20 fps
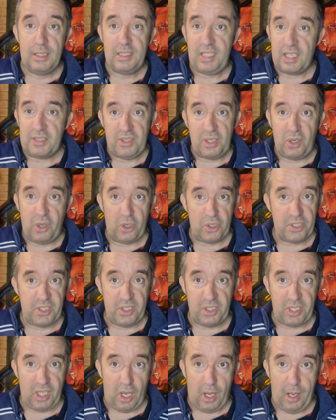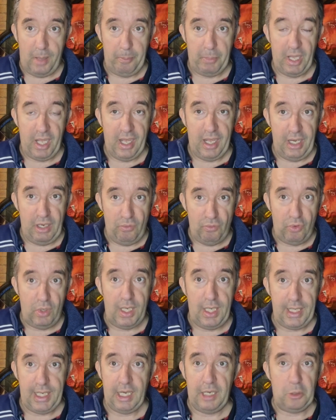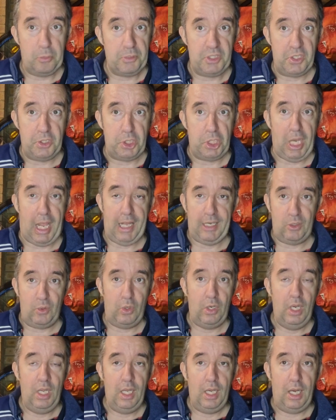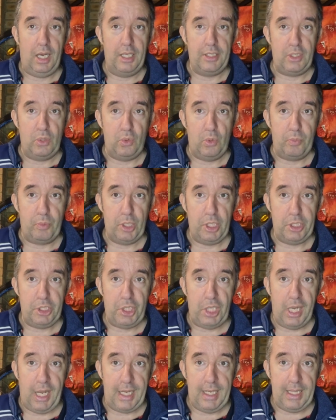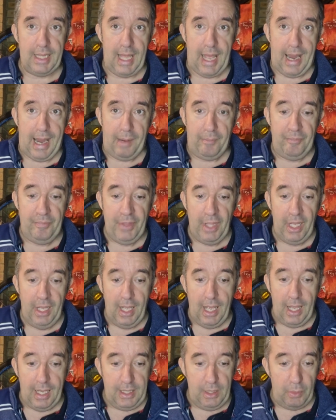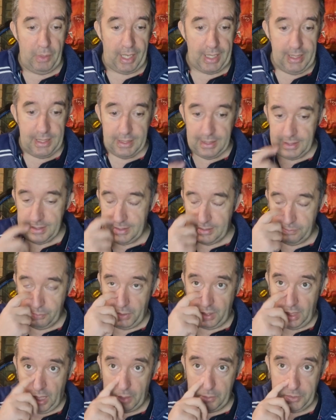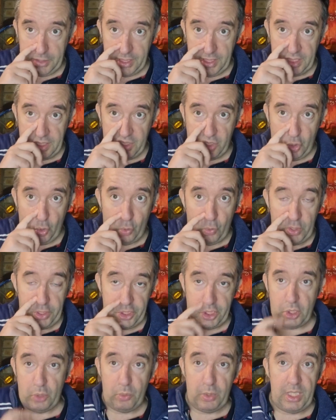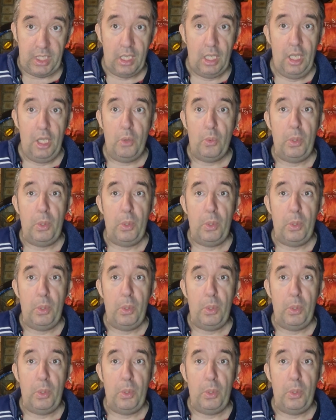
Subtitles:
Doesn't cost a dime. And it really helps the channel. I do appreciate that. Anyway, let's go to this story, shall we?